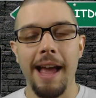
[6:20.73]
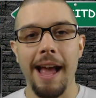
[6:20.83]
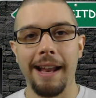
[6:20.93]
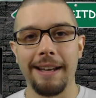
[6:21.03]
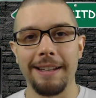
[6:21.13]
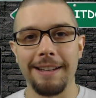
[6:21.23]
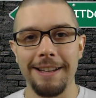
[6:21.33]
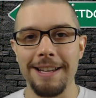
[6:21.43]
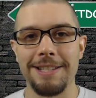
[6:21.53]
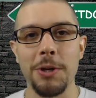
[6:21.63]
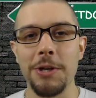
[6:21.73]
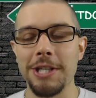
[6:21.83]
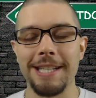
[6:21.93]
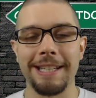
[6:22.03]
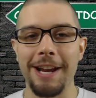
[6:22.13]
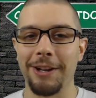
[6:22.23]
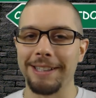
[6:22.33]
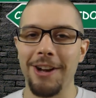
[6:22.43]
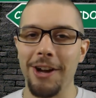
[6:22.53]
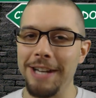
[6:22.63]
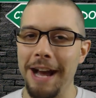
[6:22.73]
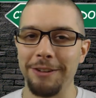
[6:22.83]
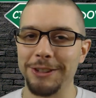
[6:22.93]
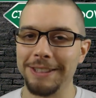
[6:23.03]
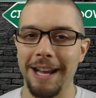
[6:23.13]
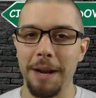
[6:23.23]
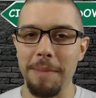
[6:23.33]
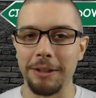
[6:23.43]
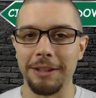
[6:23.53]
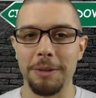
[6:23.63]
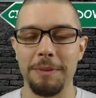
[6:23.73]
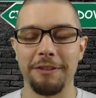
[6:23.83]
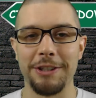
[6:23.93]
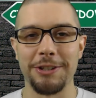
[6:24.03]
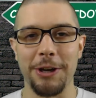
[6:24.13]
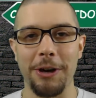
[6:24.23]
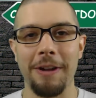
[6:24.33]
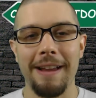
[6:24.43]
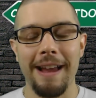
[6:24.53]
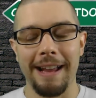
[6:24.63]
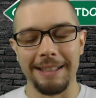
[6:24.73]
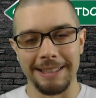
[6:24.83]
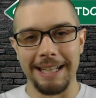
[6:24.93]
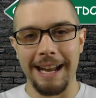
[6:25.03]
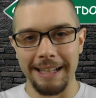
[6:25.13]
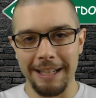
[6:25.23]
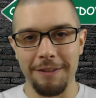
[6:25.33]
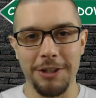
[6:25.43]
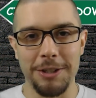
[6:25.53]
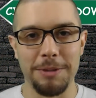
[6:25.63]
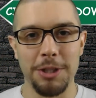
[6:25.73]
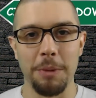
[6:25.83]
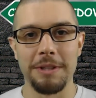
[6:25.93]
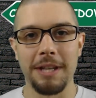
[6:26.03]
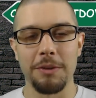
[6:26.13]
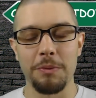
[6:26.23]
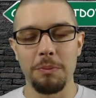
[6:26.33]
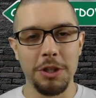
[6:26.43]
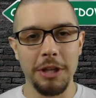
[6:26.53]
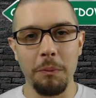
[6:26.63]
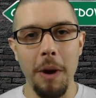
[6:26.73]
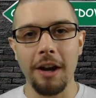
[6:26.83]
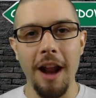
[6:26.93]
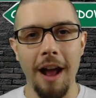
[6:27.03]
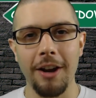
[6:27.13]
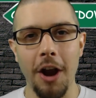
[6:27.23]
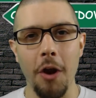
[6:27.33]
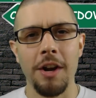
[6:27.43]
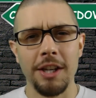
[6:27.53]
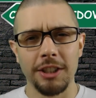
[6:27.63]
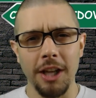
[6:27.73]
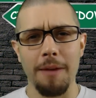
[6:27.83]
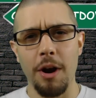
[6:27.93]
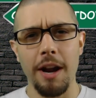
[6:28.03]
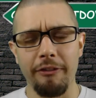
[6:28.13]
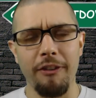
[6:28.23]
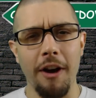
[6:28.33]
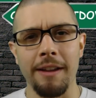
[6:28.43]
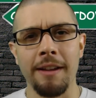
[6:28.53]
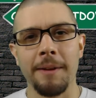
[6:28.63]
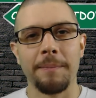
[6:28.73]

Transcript: And as soon as you see that, you're like, oh, Davos has got to melt a little bit for this girl. And he's like kind of giving her some soup. He's like, she's like, where can I go? She's like, I'm ready to fight.